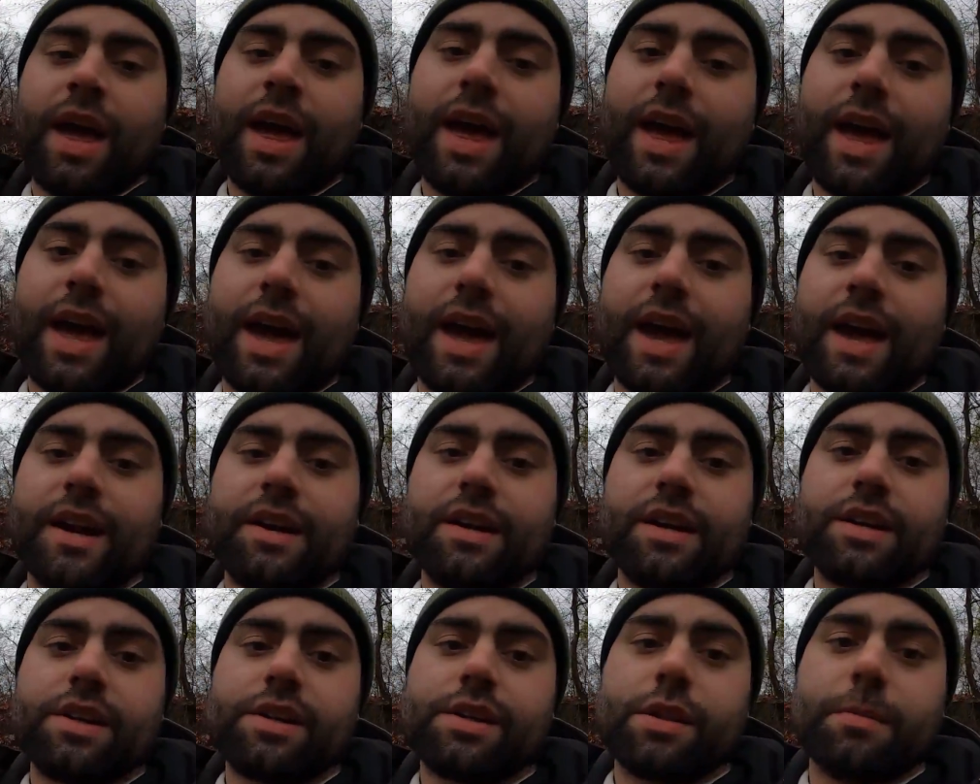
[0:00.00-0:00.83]

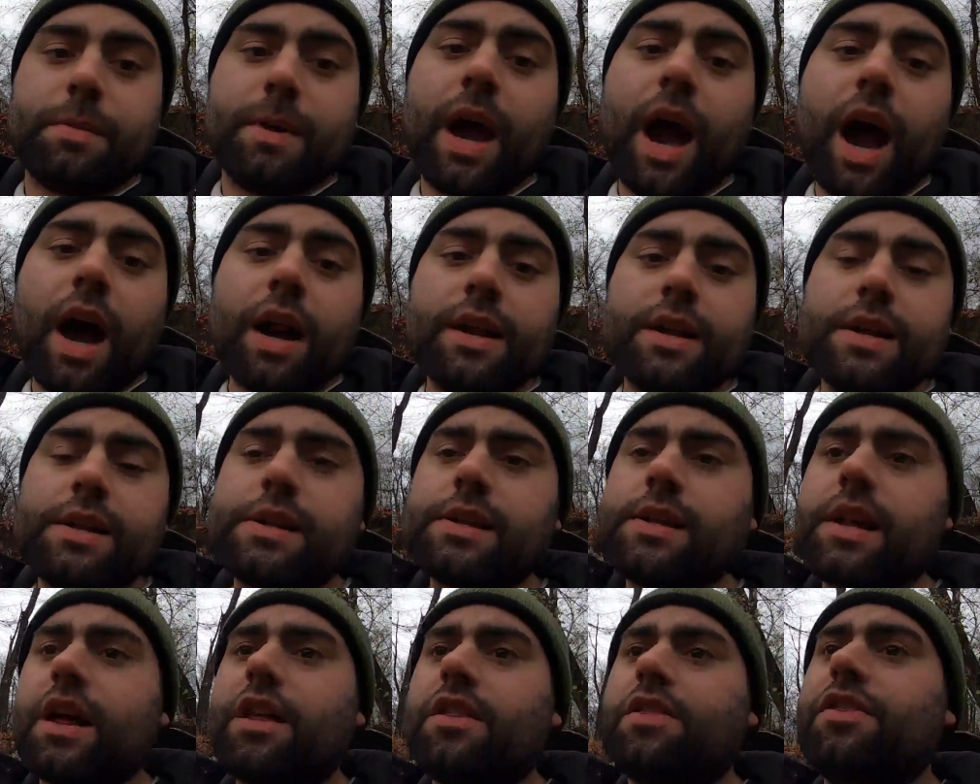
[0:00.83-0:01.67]
And to be
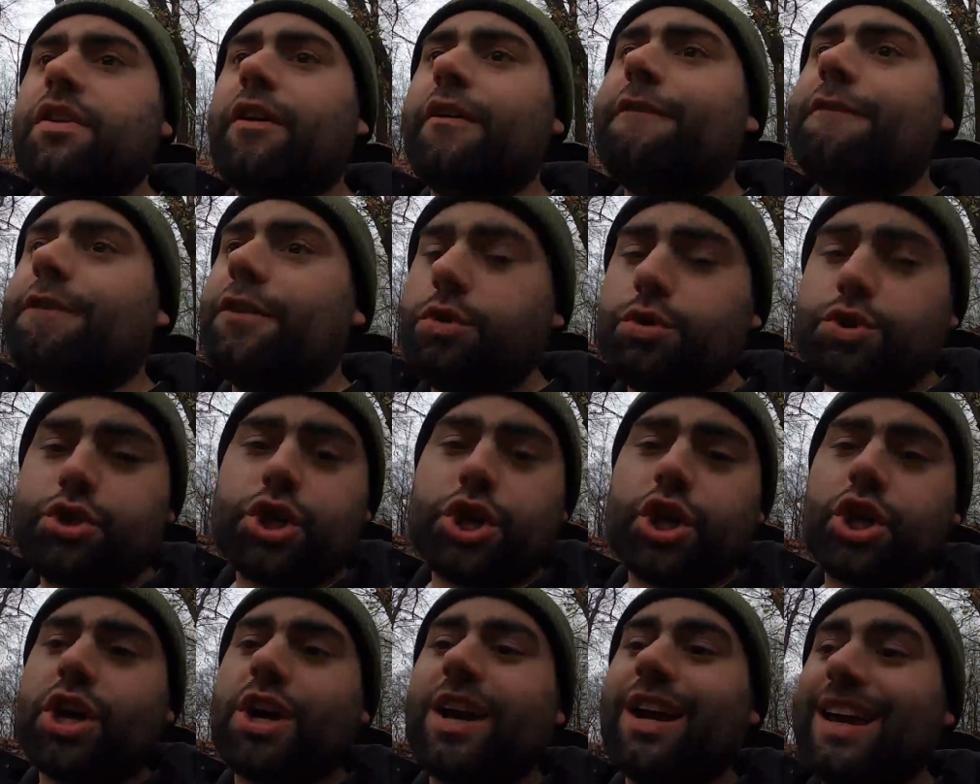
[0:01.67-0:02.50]
honest, the
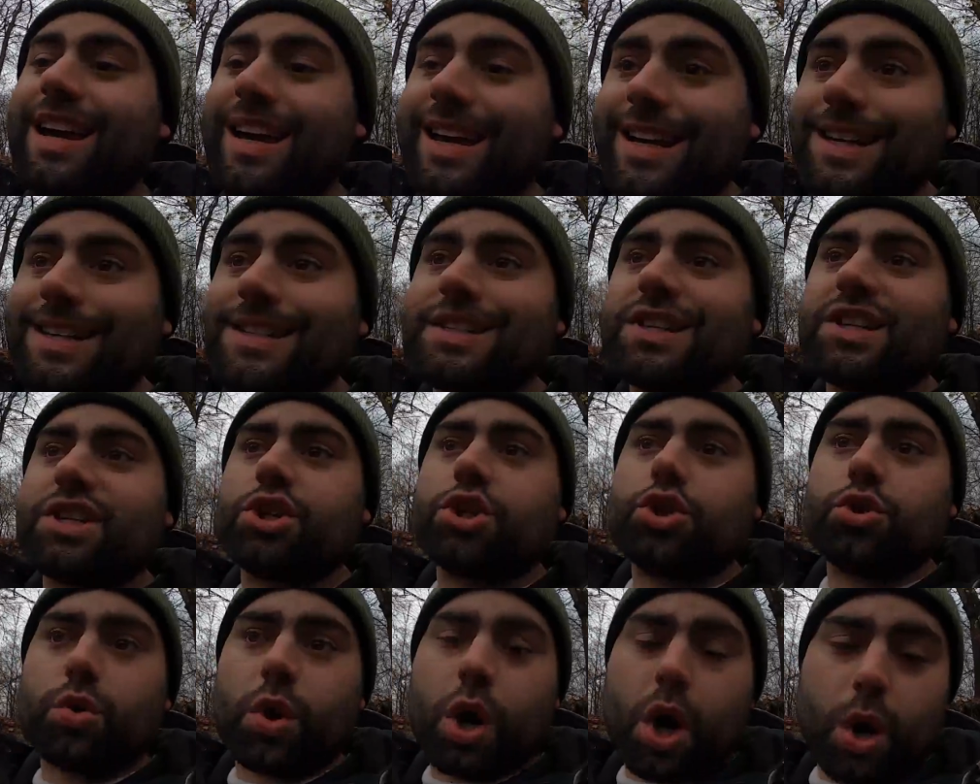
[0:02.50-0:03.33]
future is
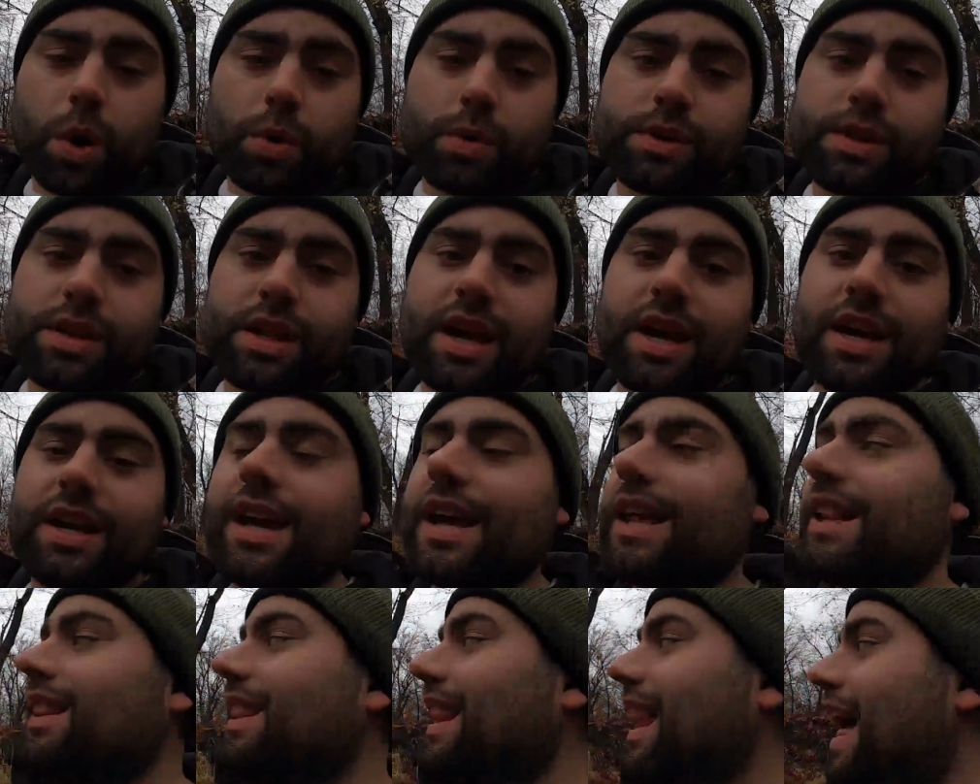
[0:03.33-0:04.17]
drones in
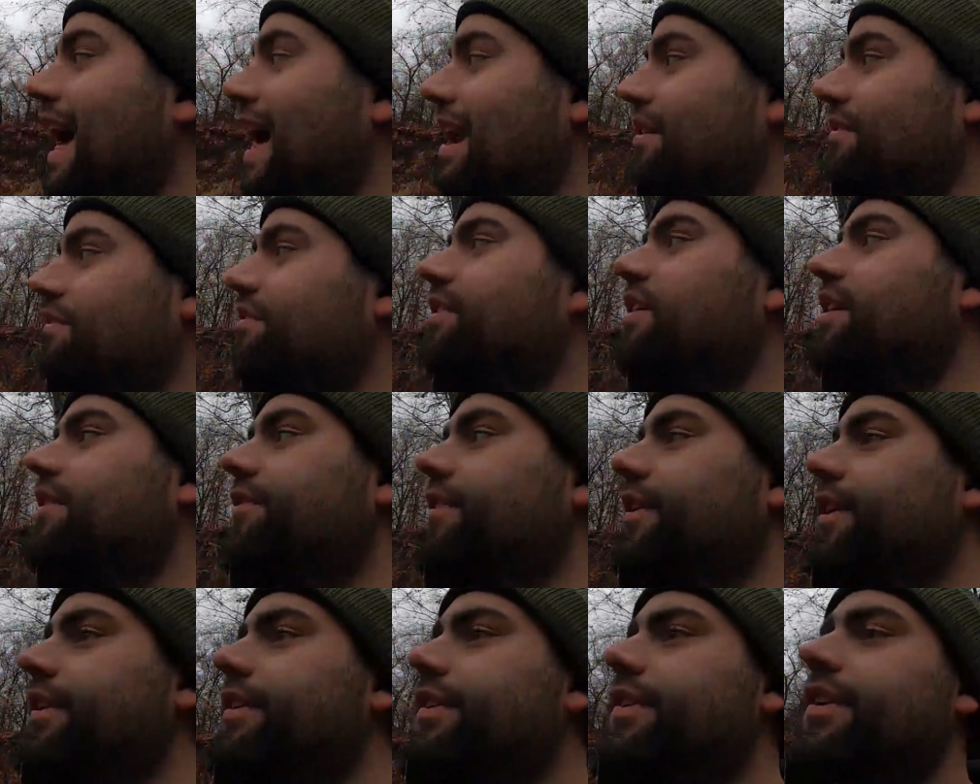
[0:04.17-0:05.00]
a lot of
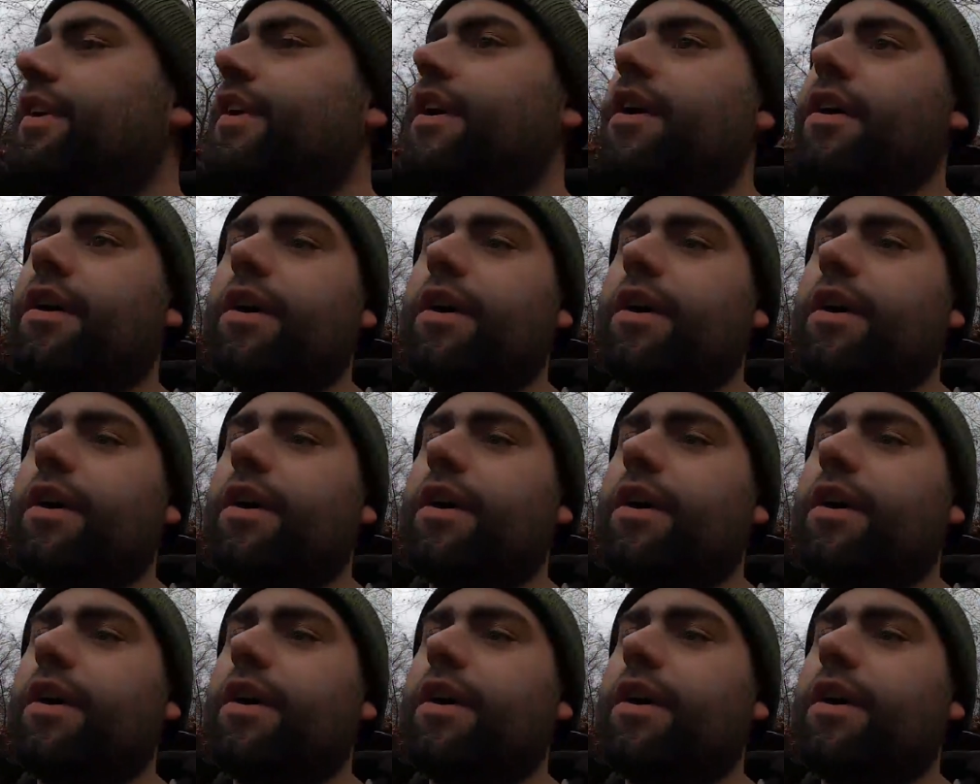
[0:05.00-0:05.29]
different